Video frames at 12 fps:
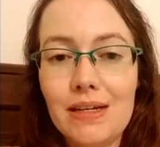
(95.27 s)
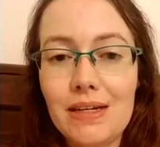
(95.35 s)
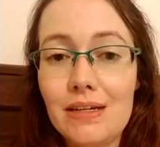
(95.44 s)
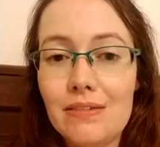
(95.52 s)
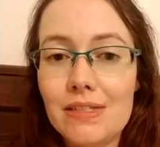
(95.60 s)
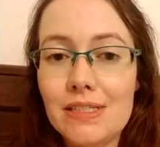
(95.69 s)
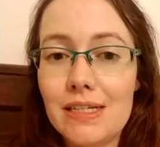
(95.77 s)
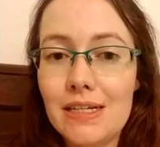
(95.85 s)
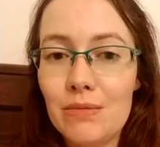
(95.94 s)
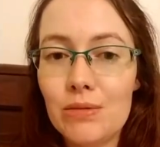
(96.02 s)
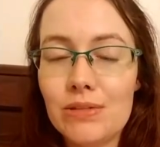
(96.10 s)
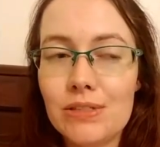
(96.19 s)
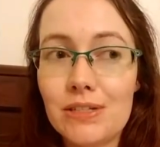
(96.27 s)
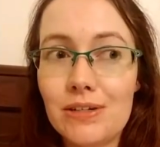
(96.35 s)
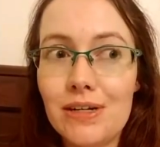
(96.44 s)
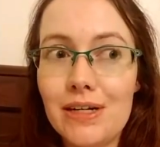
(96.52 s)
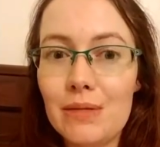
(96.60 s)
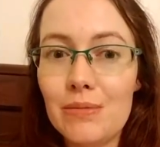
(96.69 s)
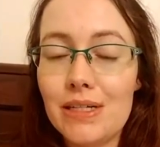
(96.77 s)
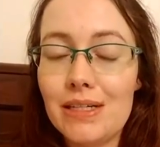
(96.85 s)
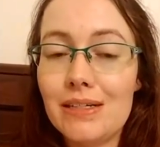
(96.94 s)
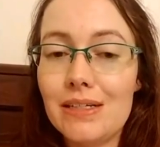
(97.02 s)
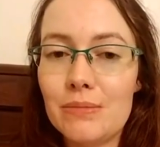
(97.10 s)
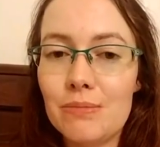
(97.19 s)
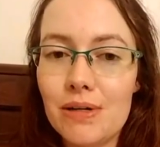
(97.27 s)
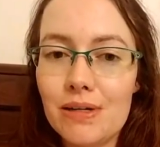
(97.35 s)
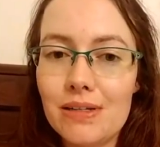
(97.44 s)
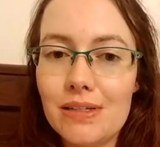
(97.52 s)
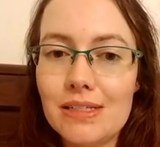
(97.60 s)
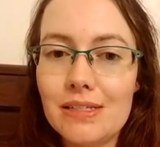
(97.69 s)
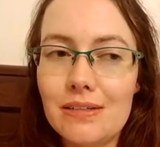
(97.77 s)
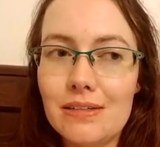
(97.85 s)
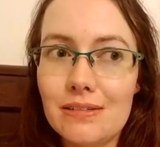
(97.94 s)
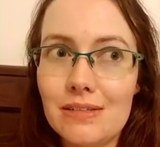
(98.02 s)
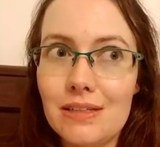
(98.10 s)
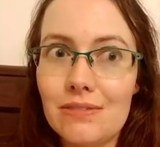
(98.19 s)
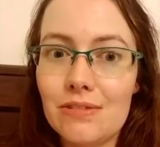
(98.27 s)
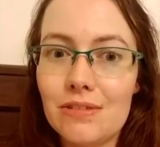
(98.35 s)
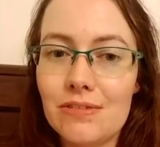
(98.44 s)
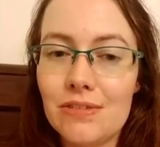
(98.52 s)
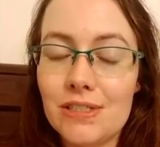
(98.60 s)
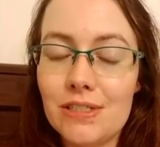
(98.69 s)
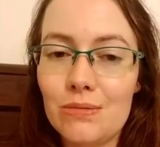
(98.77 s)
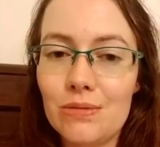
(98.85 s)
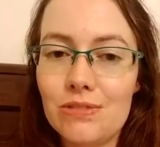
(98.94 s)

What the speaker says: any of his enablers, or anybody in his party this year and for the foreseeable